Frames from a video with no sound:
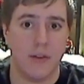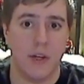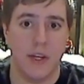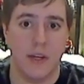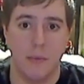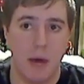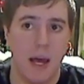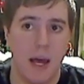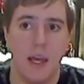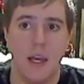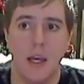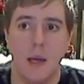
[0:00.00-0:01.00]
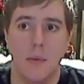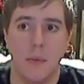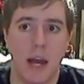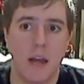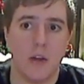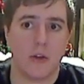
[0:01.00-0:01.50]
Uh, in my
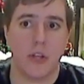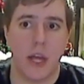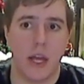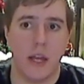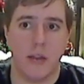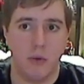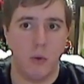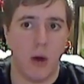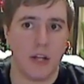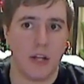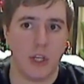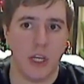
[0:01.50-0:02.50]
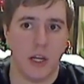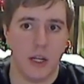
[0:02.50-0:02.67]
my understanding through watching it,